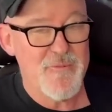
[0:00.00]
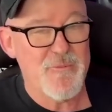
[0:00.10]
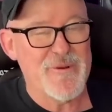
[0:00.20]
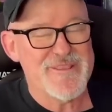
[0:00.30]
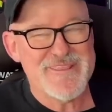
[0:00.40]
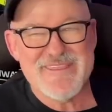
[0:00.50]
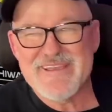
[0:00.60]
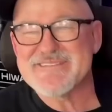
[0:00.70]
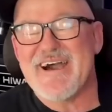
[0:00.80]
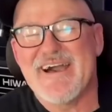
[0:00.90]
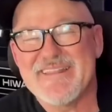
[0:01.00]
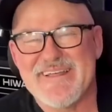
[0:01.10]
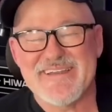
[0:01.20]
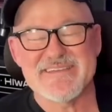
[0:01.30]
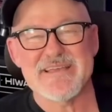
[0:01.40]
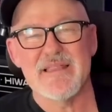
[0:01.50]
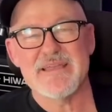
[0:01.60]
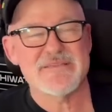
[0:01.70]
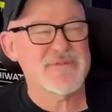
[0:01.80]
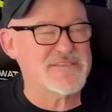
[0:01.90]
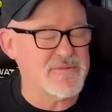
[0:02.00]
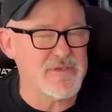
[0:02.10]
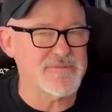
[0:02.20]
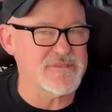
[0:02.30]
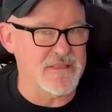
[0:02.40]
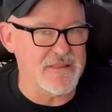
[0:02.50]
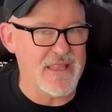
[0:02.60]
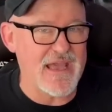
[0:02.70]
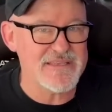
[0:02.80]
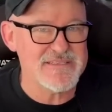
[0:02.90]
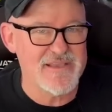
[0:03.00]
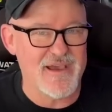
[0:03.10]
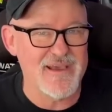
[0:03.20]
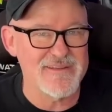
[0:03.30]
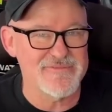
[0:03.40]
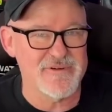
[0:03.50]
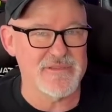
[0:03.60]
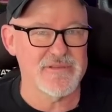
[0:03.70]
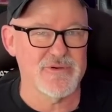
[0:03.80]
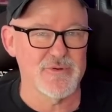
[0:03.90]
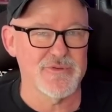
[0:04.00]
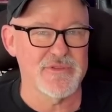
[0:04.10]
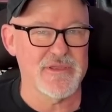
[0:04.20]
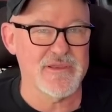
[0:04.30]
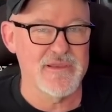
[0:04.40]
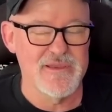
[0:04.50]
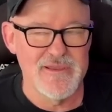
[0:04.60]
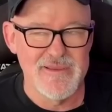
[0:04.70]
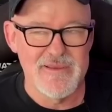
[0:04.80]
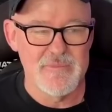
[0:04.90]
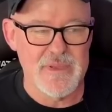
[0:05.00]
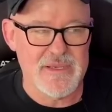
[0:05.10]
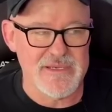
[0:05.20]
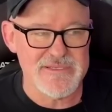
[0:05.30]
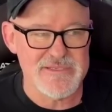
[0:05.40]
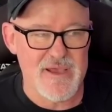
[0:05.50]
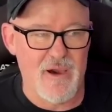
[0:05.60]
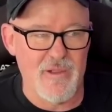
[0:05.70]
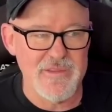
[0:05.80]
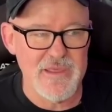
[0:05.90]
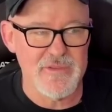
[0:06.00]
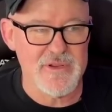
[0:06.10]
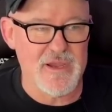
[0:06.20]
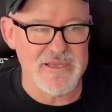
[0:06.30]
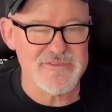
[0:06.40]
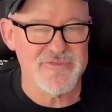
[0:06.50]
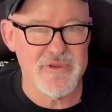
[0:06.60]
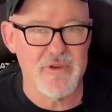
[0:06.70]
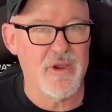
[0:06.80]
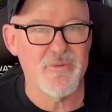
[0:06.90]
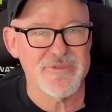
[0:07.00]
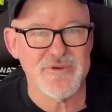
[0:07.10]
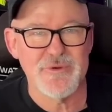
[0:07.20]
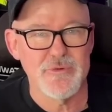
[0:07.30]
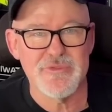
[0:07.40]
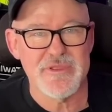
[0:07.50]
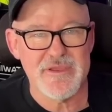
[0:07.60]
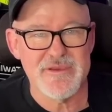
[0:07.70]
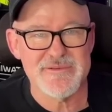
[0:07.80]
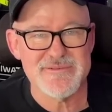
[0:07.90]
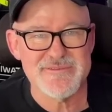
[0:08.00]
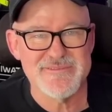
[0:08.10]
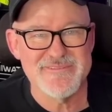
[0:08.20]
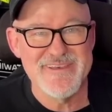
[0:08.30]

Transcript: One of the things I like is I like to be sometimes the last guy to find the cool thing, because all the other guys figure out what the cool thing is.